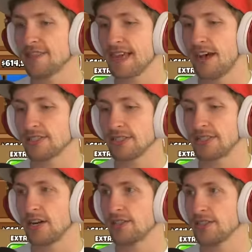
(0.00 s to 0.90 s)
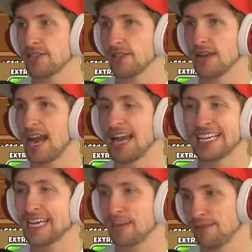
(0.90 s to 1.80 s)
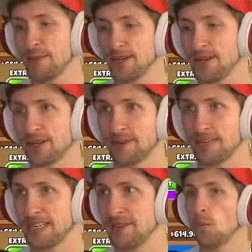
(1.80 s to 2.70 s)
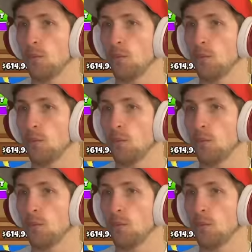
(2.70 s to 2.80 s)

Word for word: thousand dollars. Okay, I can't afford luck right now.